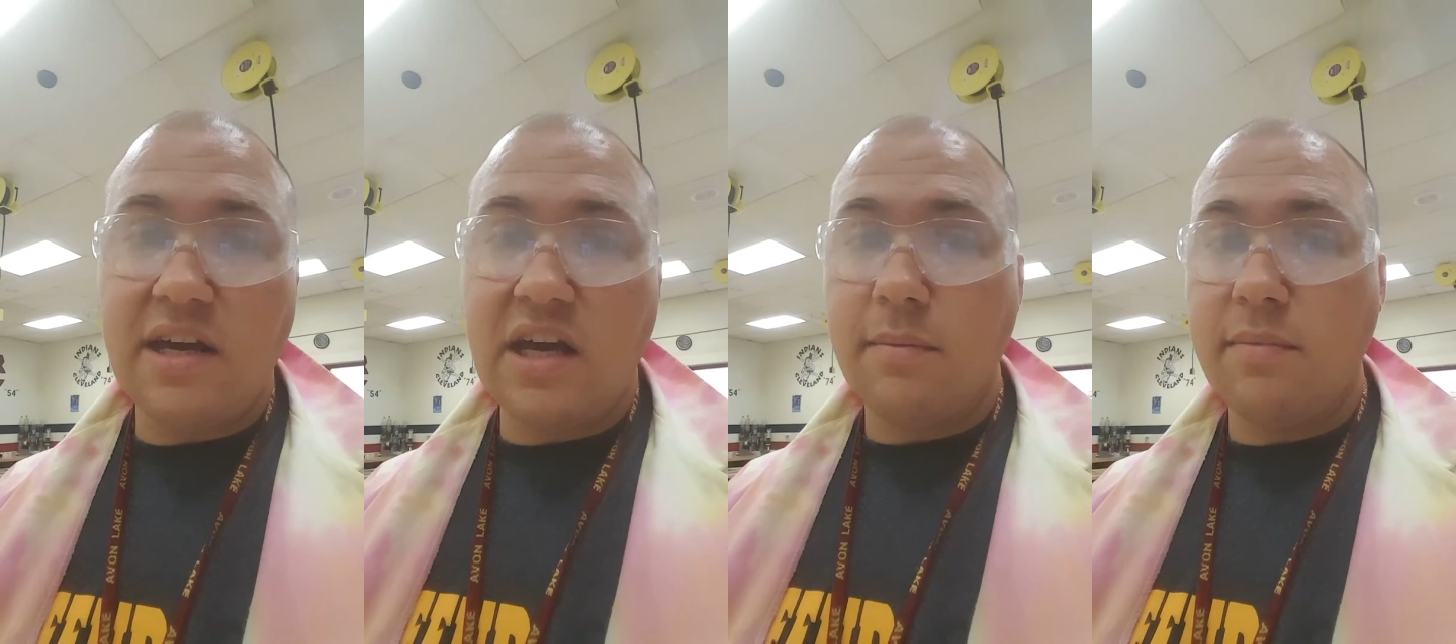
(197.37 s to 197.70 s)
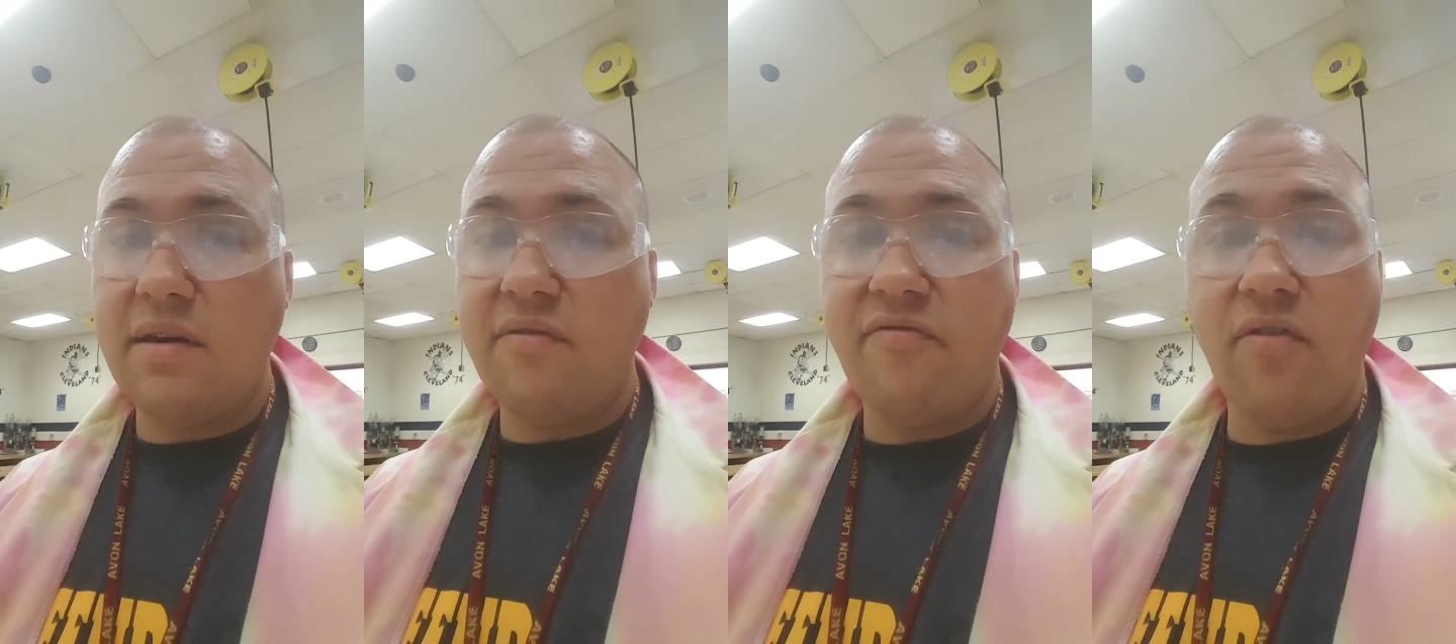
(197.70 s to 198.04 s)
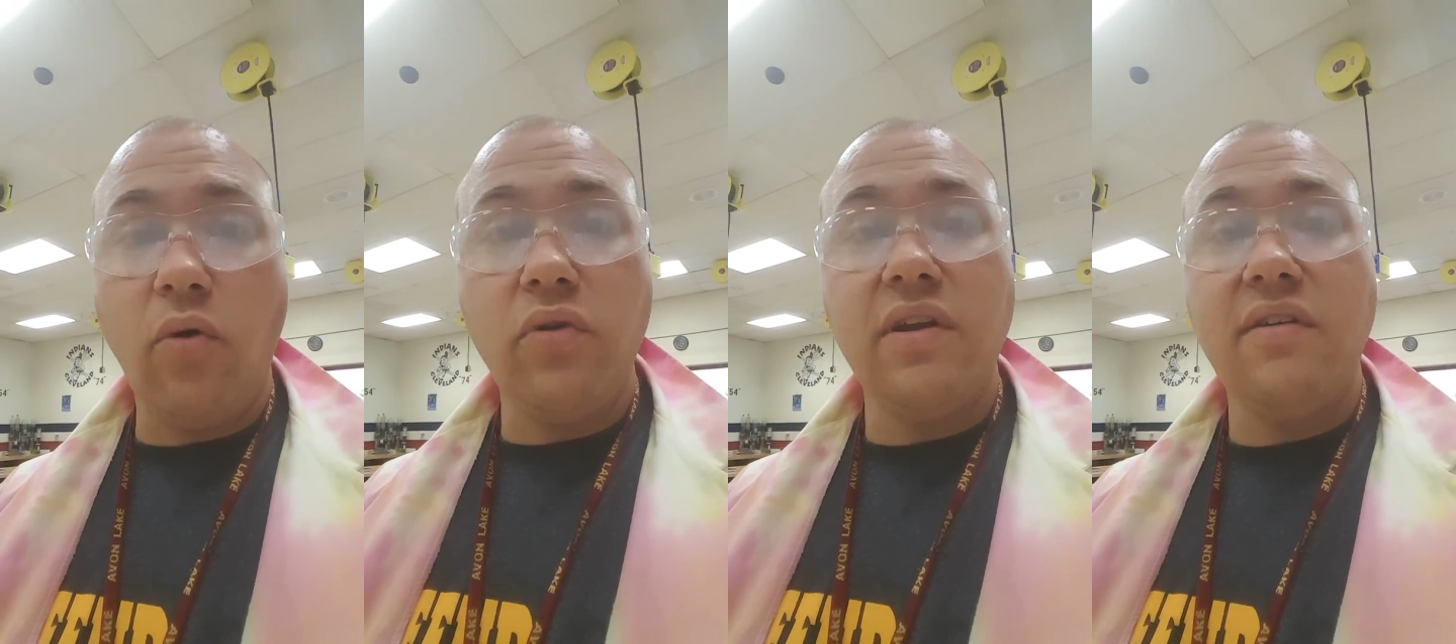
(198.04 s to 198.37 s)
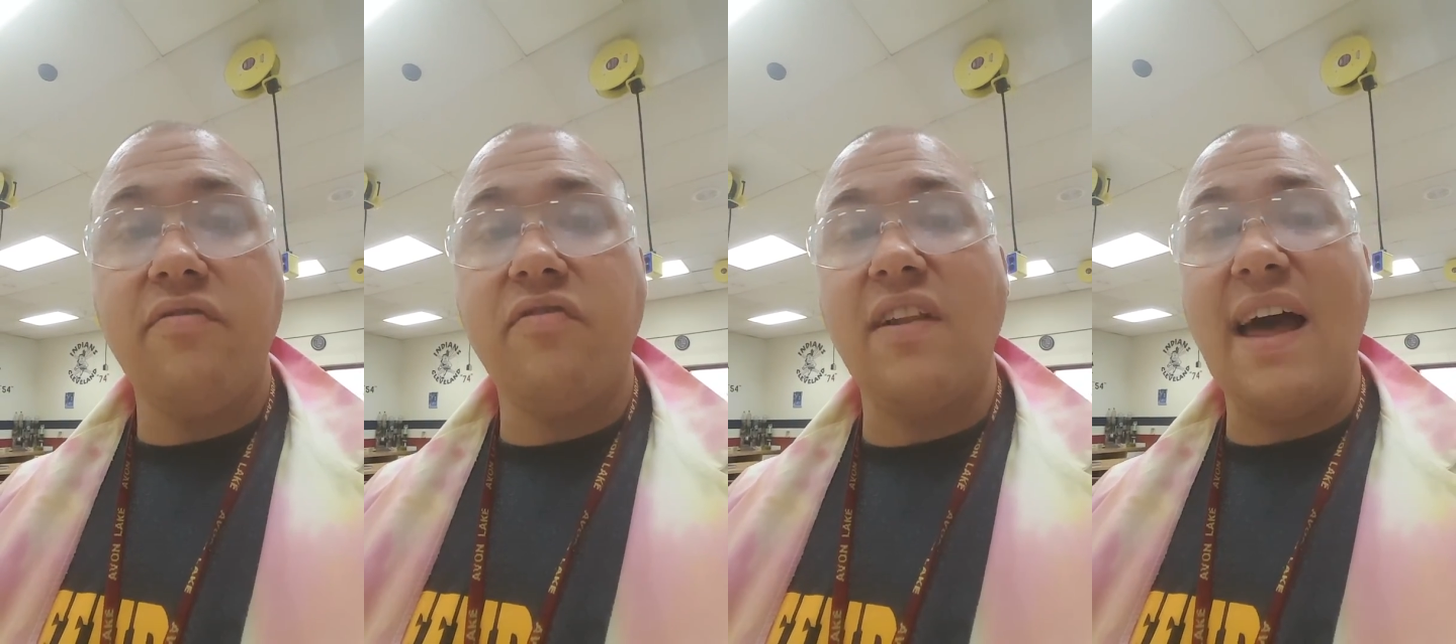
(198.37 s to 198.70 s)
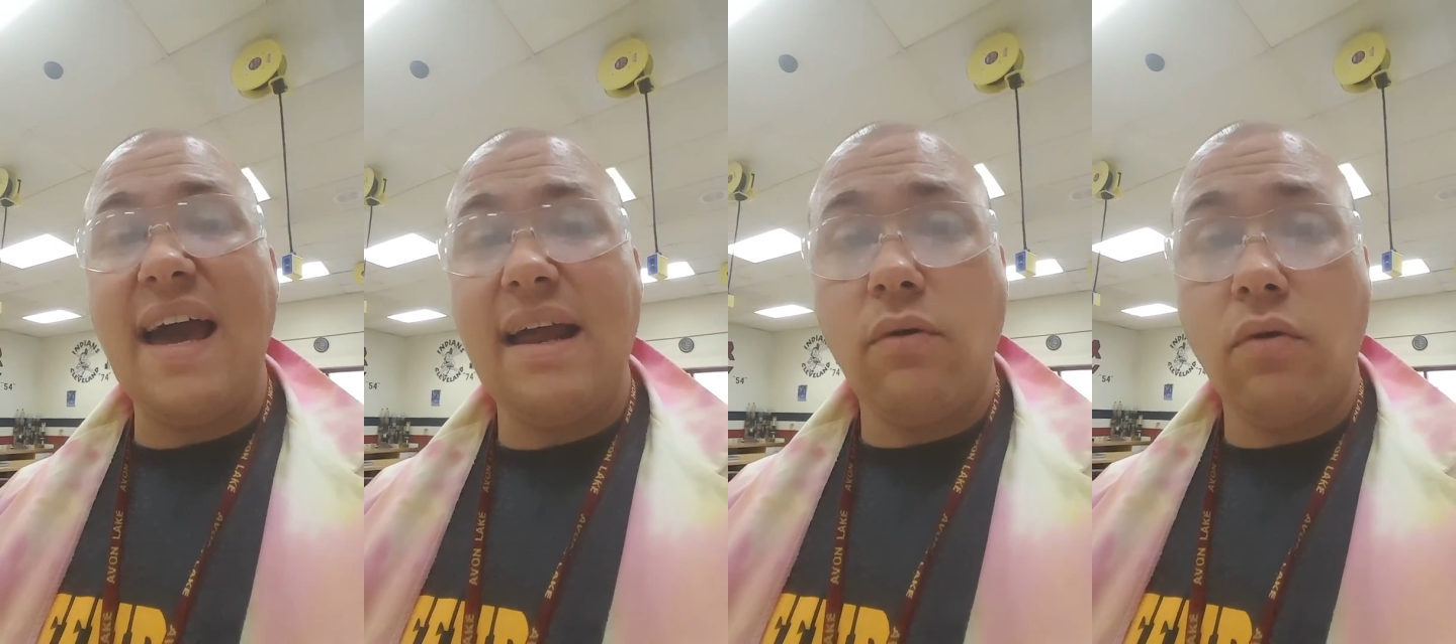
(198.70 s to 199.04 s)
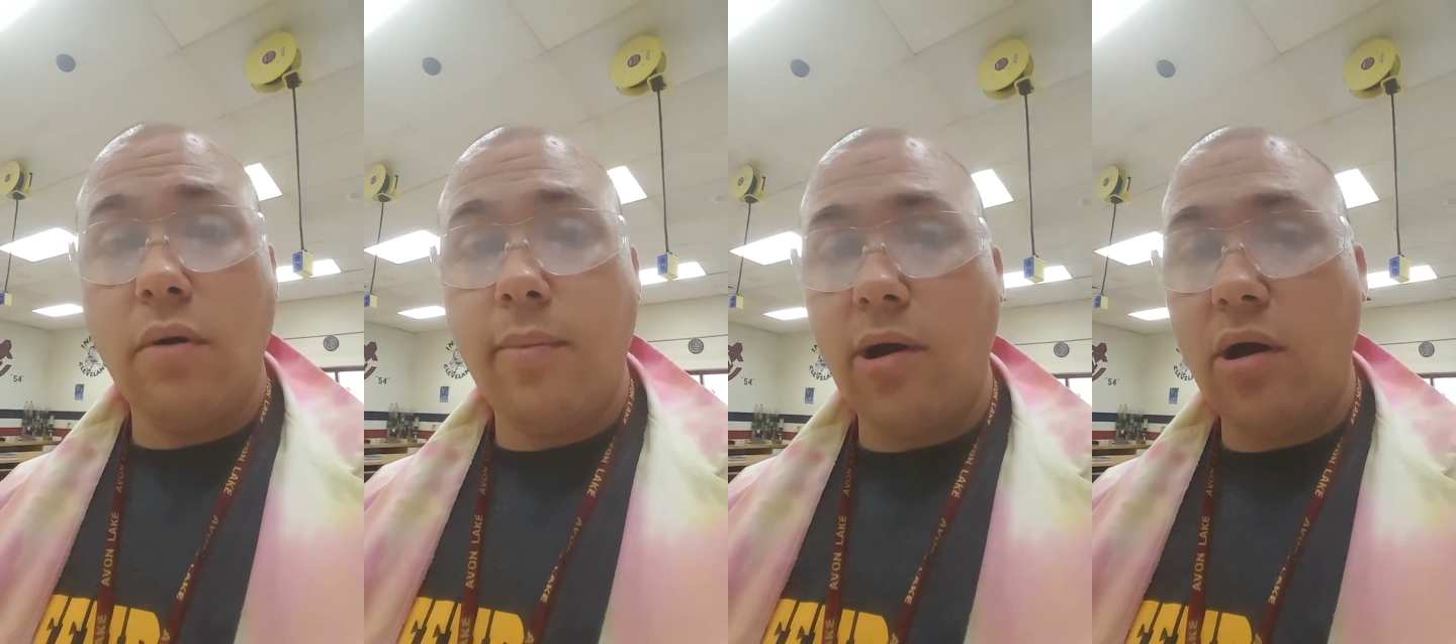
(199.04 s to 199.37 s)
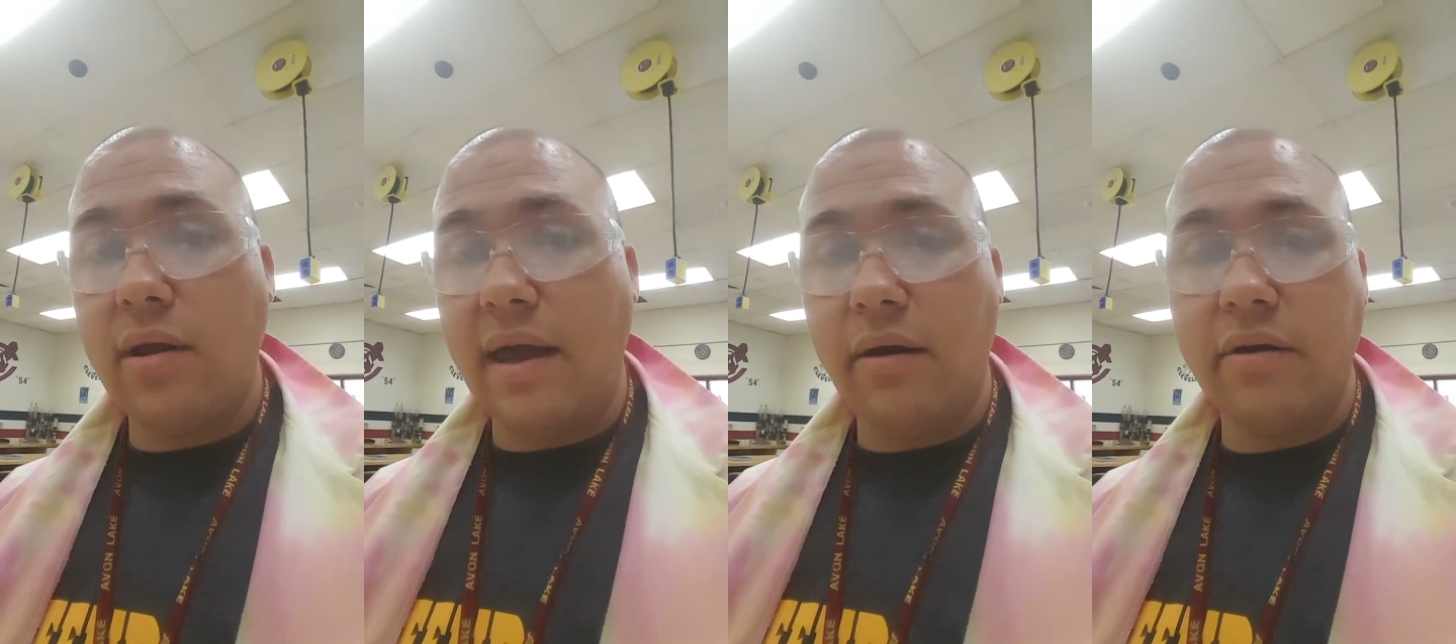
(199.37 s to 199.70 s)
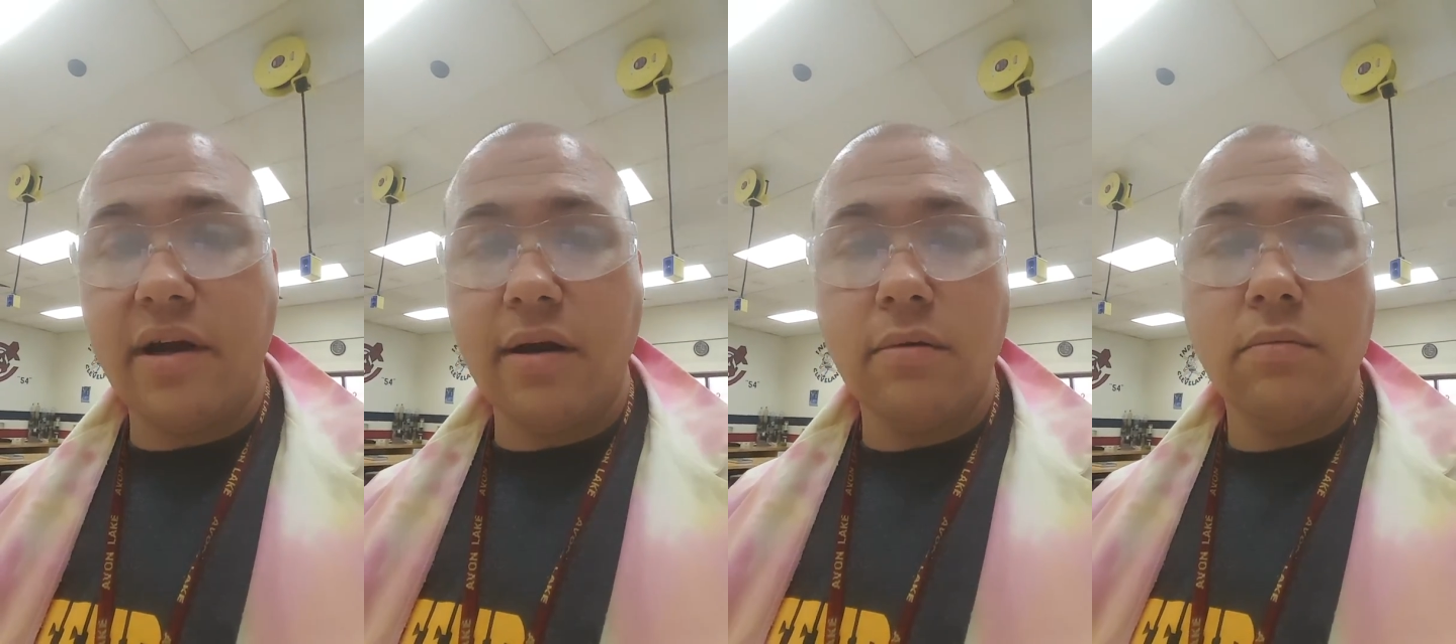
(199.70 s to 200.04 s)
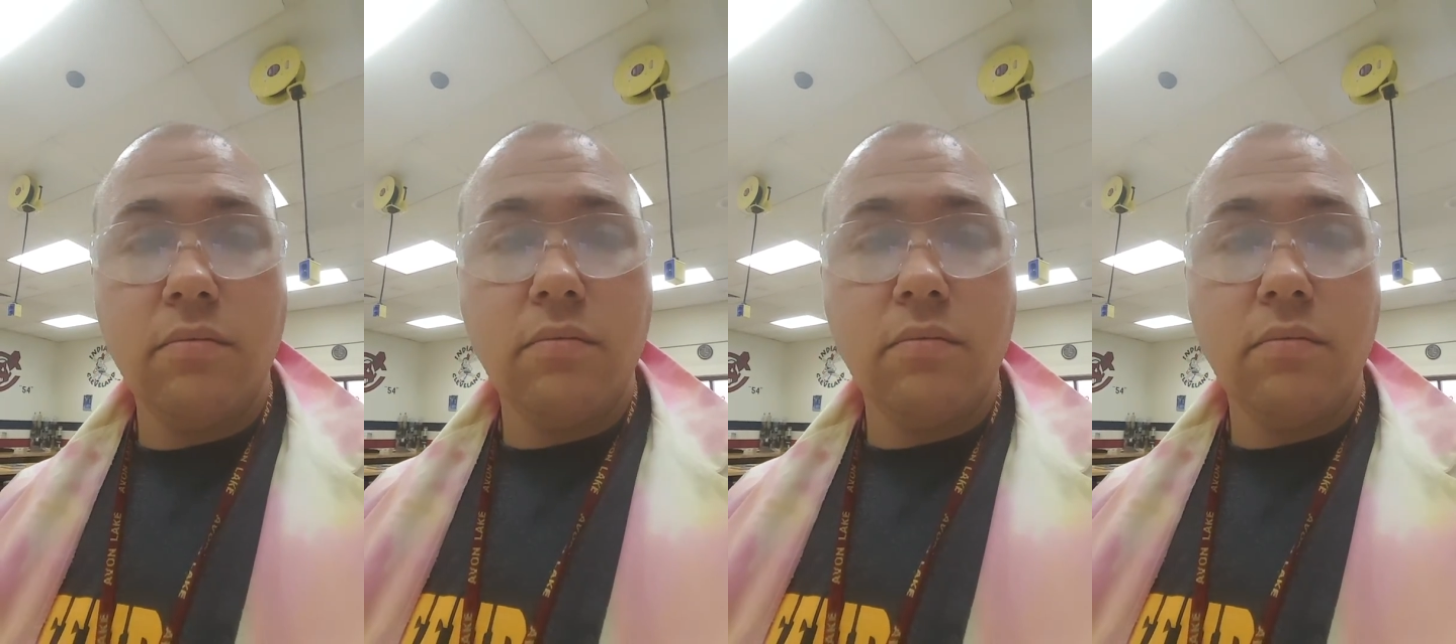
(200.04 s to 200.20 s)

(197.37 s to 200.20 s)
It can be folded, flat, or a ball. I don't care.